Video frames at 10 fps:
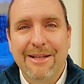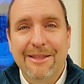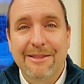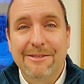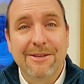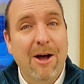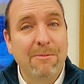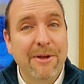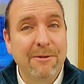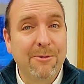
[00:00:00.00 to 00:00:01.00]
The psalm
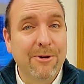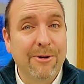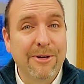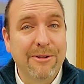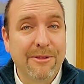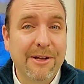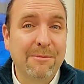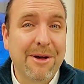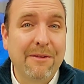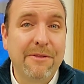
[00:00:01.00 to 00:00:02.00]
that we're going to think
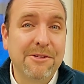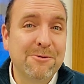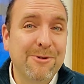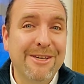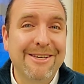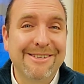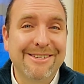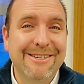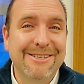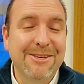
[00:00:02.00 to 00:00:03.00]
about this week is
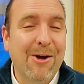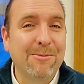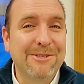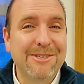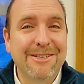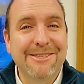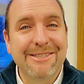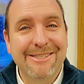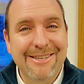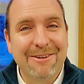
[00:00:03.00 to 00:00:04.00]
Psalm
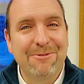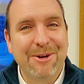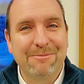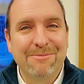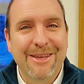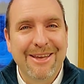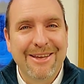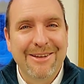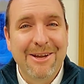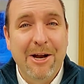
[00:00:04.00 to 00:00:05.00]
67,
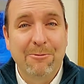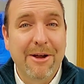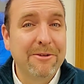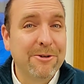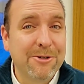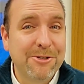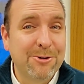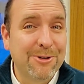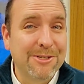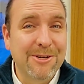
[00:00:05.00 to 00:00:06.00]
a rather
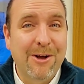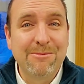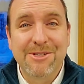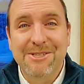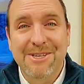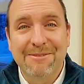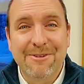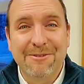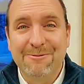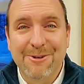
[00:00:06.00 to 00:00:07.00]
short psalm, just
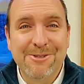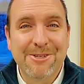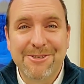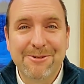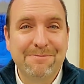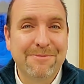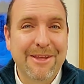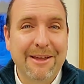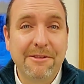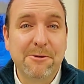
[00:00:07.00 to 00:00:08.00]
7 verses.
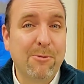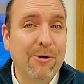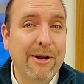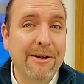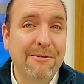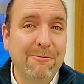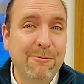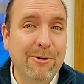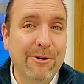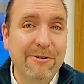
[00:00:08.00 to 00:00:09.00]
And this morning,
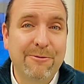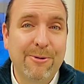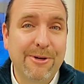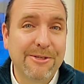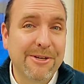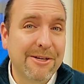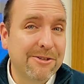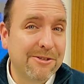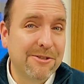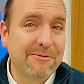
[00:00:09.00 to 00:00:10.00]
we're going to focus on
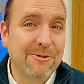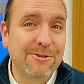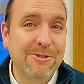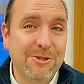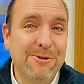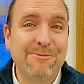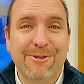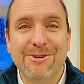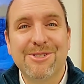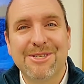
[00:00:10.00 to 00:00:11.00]
just the first 2
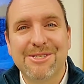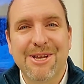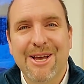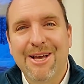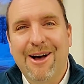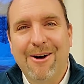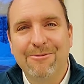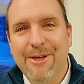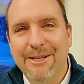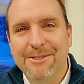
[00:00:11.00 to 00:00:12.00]
verses
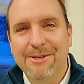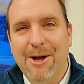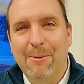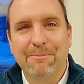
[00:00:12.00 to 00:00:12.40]
of that psalm.